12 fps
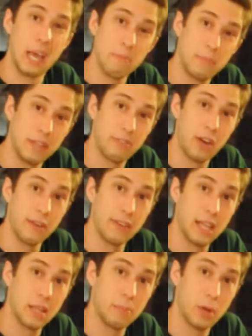empty
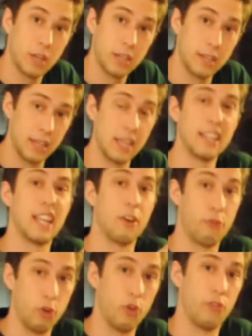5-gallon bucket than
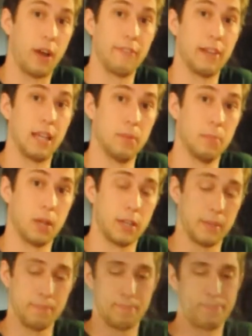a full 5-gallon bucket.